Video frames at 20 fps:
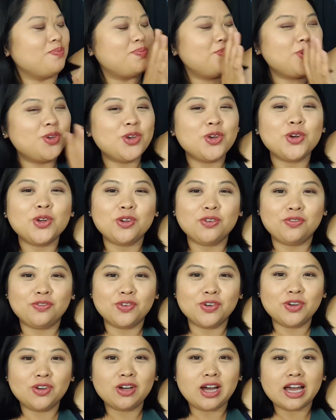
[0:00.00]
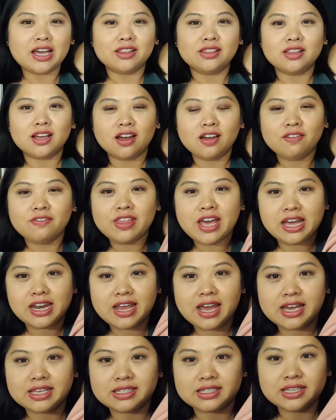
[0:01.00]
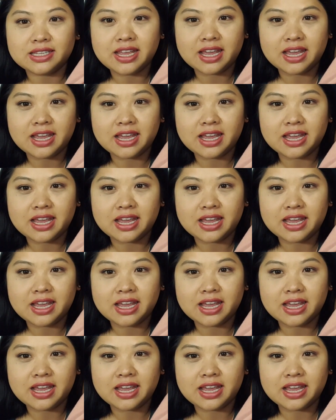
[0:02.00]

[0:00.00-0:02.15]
beautiful. I love that it has the